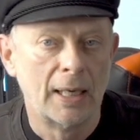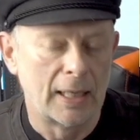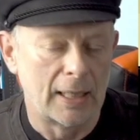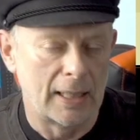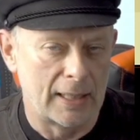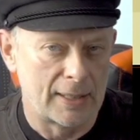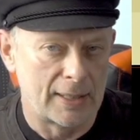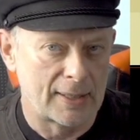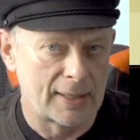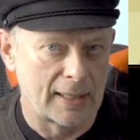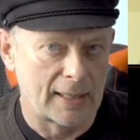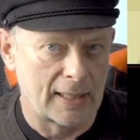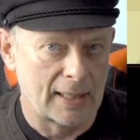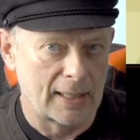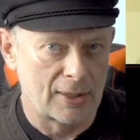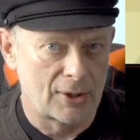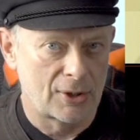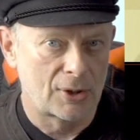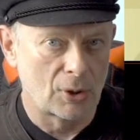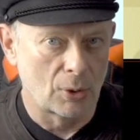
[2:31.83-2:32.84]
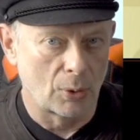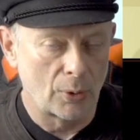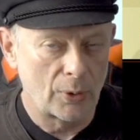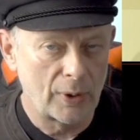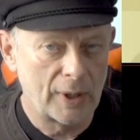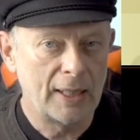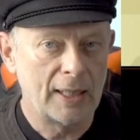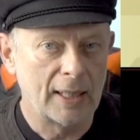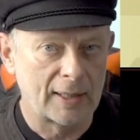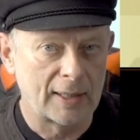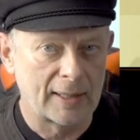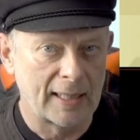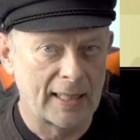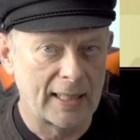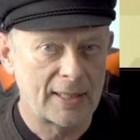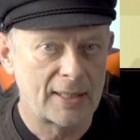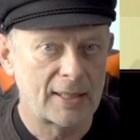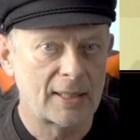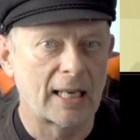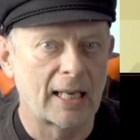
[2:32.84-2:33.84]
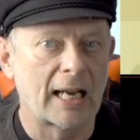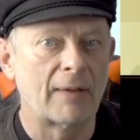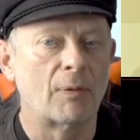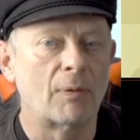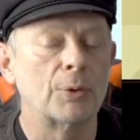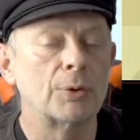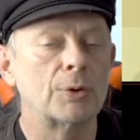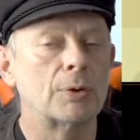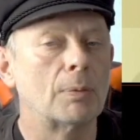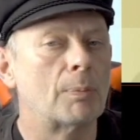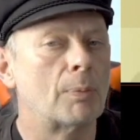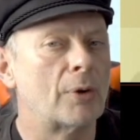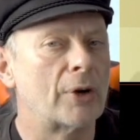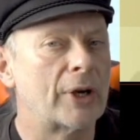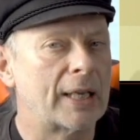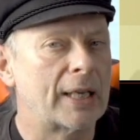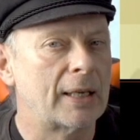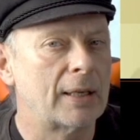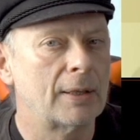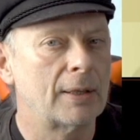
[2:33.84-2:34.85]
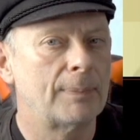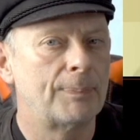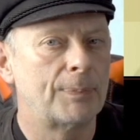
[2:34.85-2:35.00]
is storing a text I want to bring